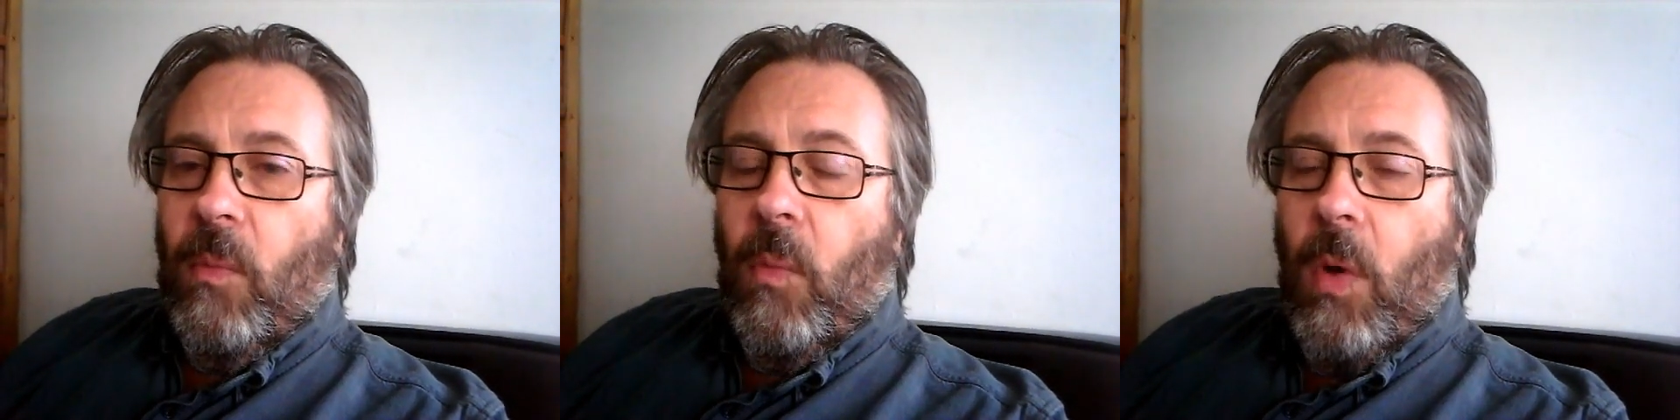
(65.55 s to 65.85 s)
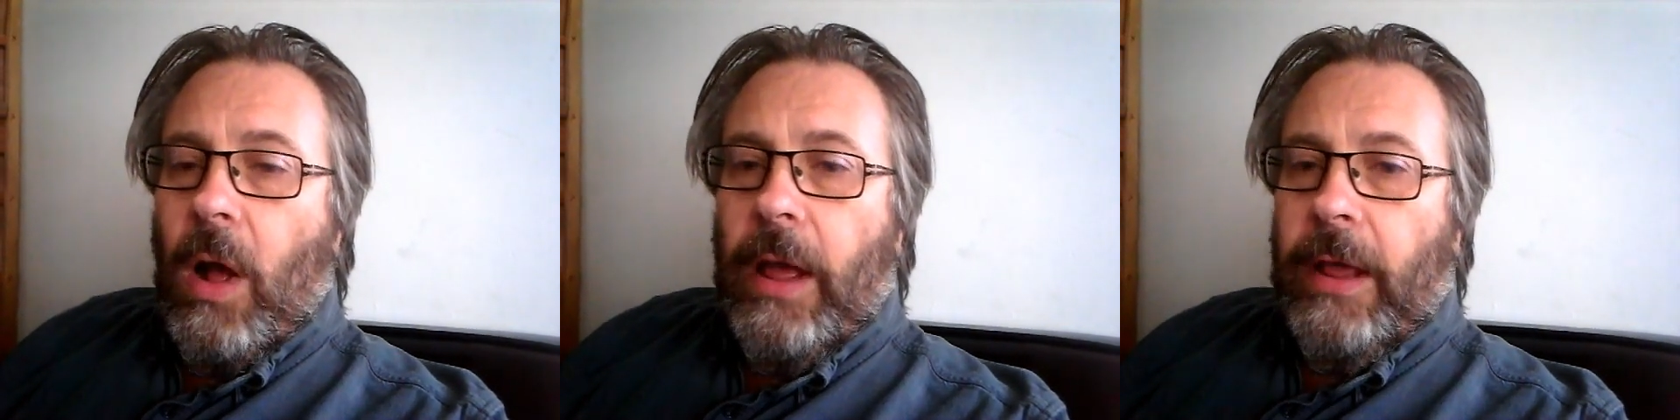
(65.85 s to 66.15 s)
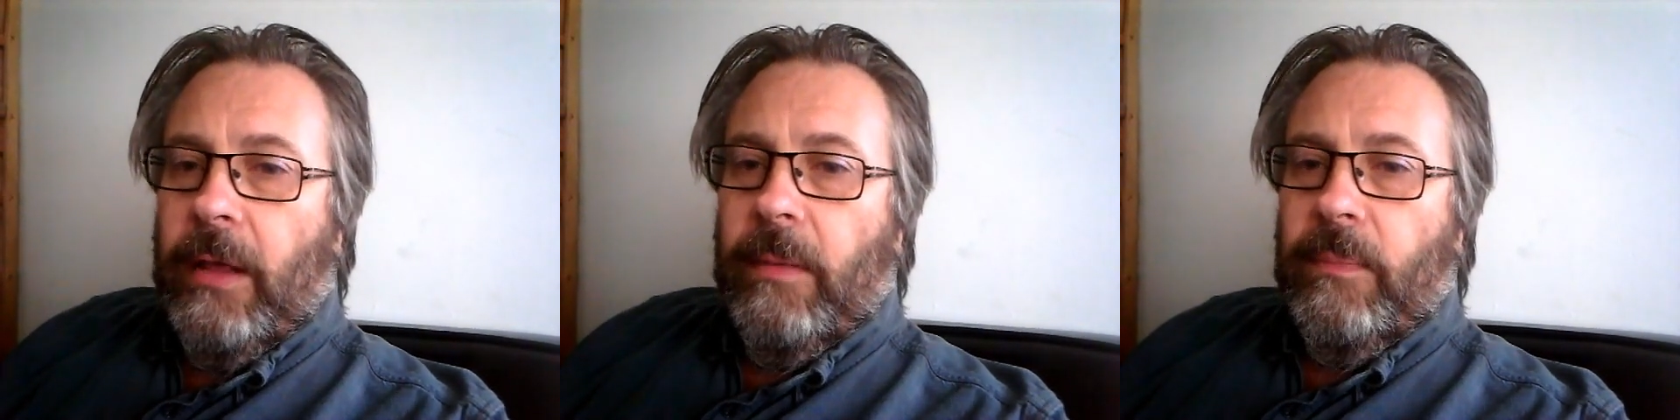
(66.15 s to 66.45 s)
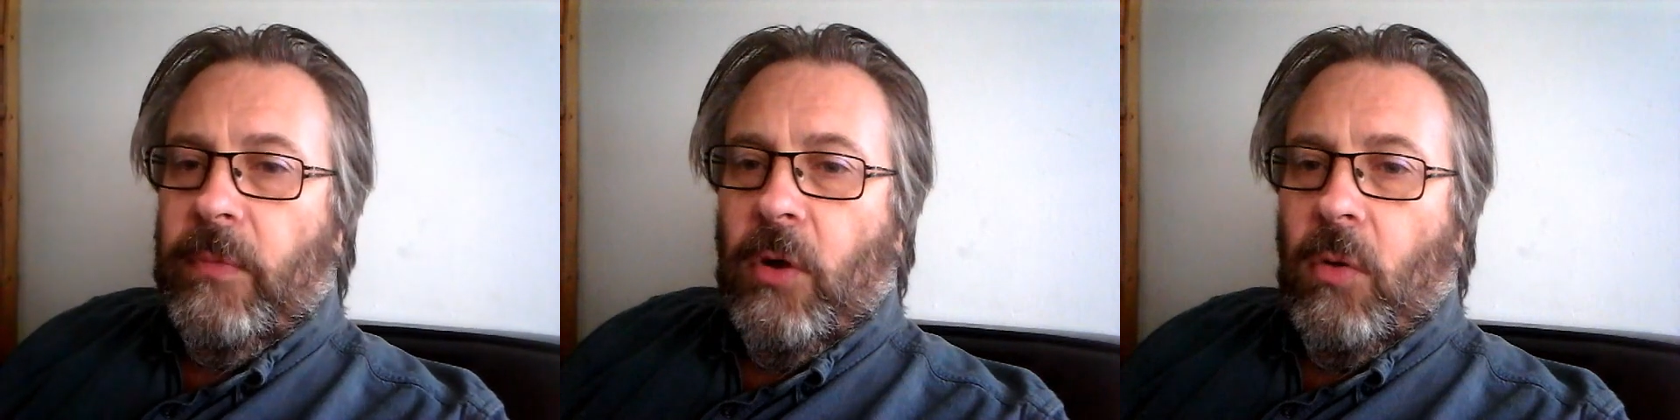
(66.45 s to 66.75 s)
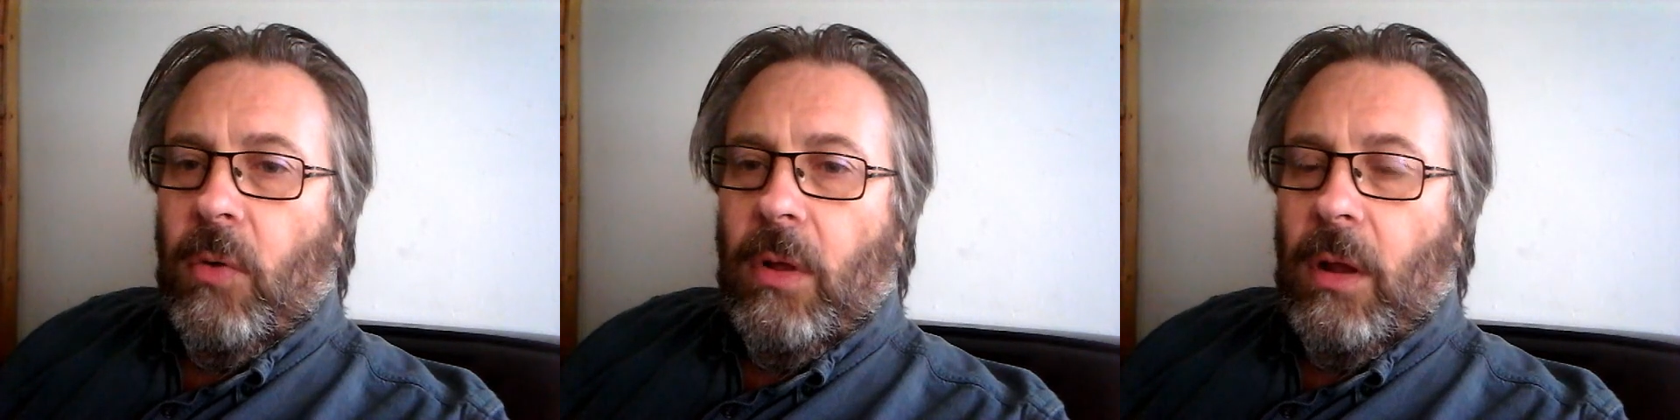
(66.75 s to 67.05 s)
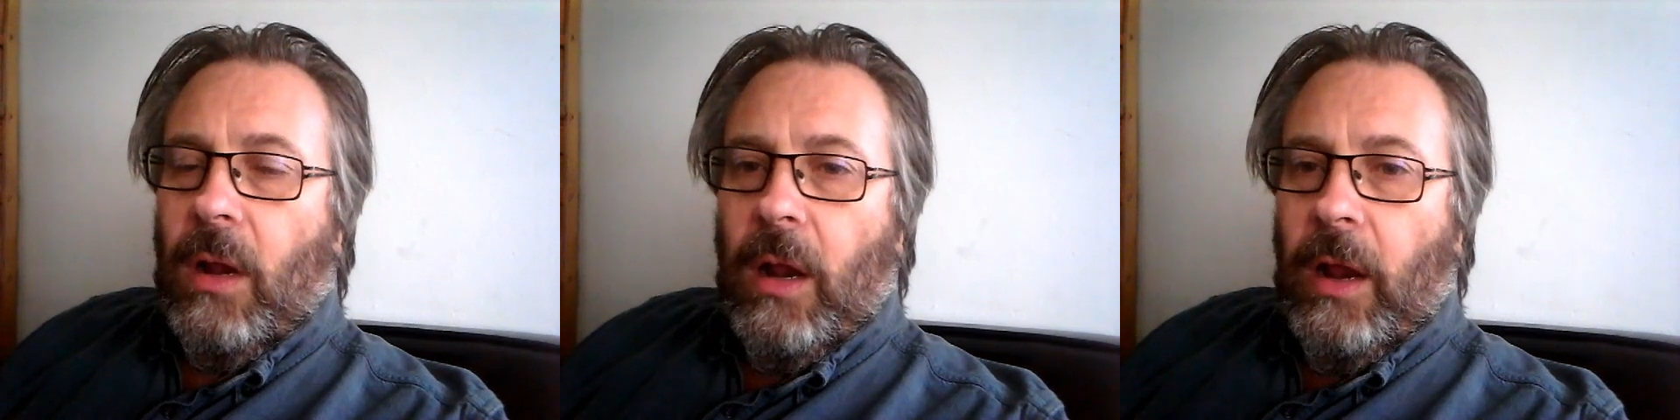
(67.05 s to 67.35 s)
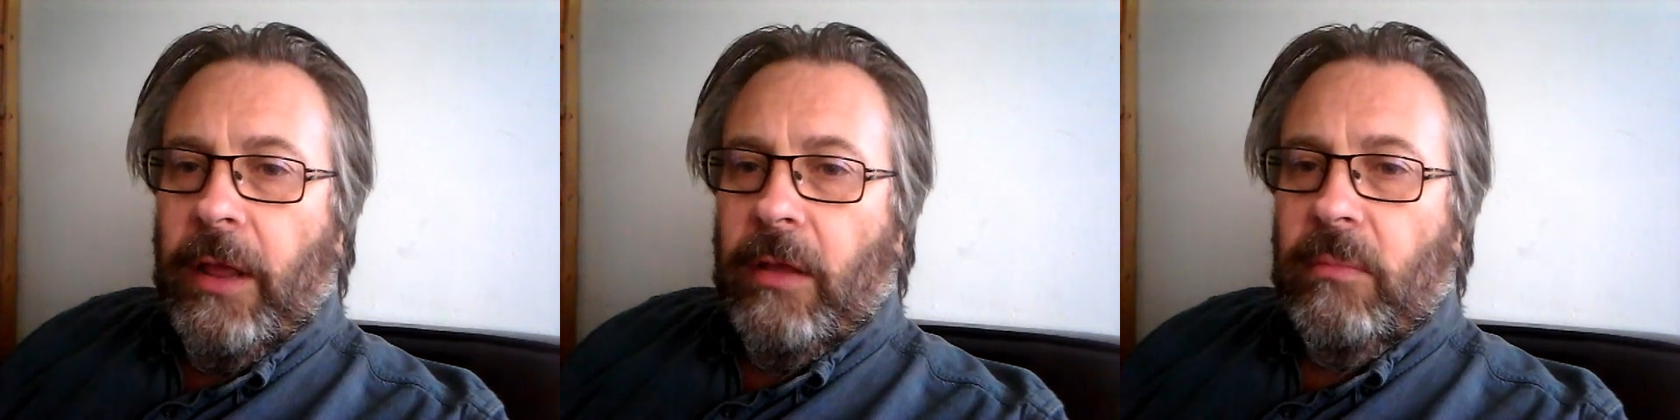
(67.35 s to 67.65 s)
why you know
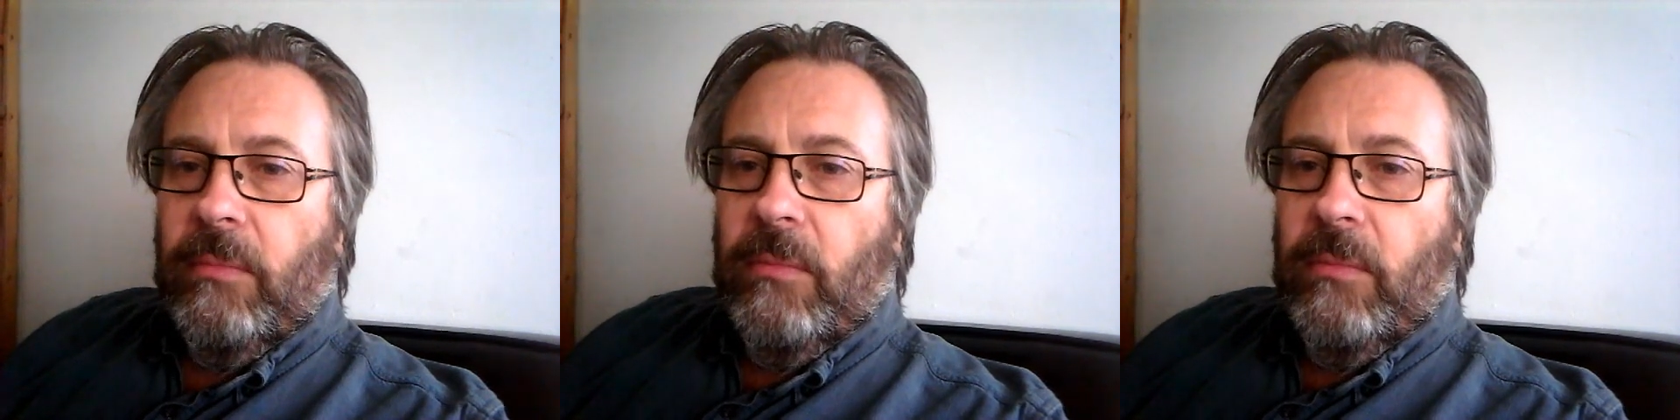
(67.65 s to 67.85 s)
I